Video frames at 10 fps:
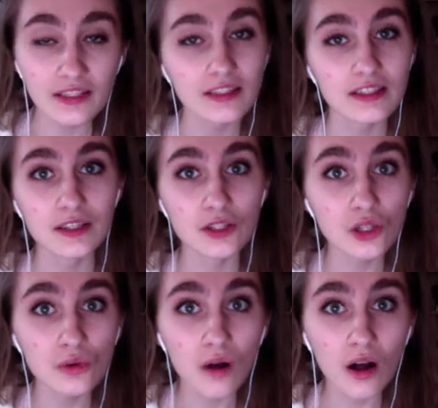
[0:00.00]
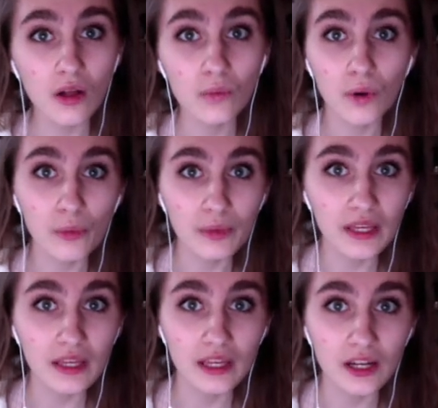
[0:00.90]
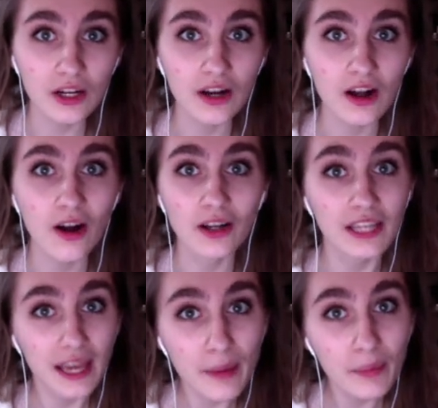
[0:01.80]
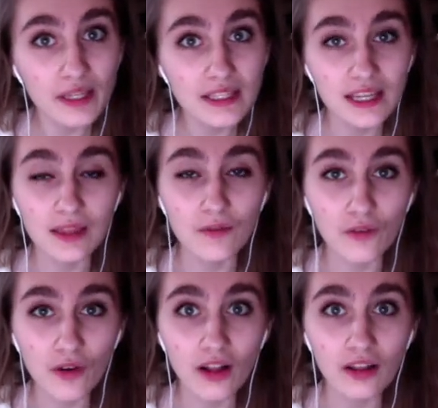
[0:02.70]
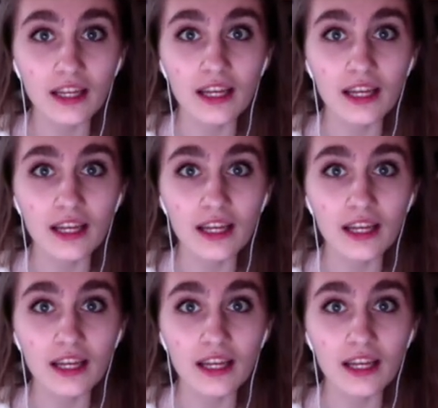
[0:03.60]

Since you all won't be here on campus in the fall,